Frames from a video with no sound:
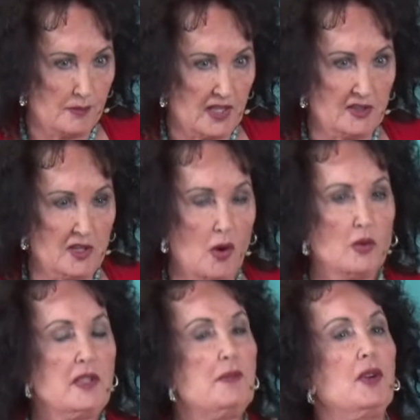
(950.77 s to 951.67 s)
And the
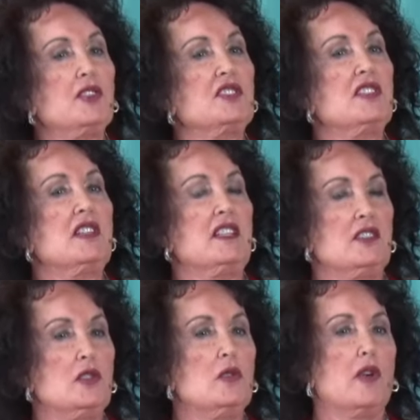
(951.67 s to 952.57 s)
only person that
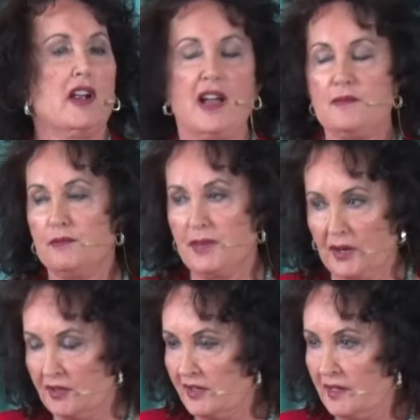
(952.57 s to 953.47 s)
knew where I
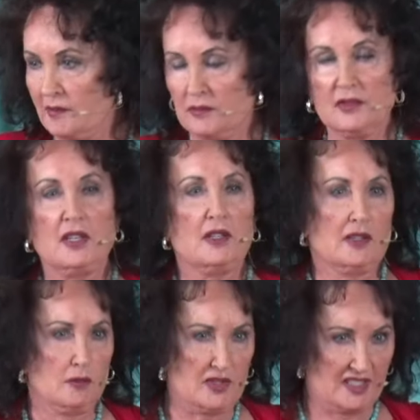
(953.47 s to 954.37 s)
buried them
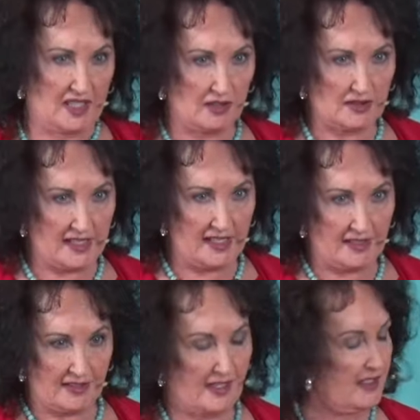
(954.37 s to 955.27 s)
was
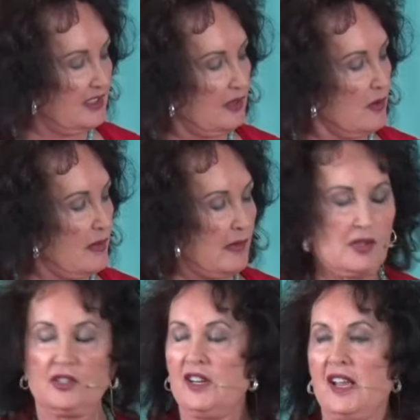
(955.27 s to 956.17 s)
Colleen. I still
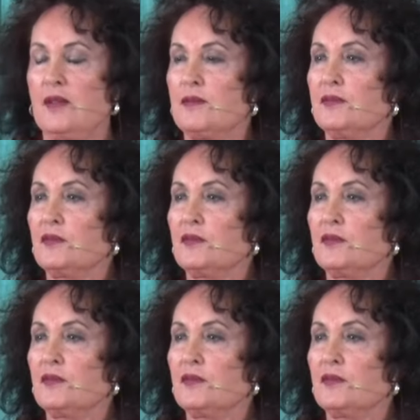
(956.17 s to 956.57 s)
remember her name.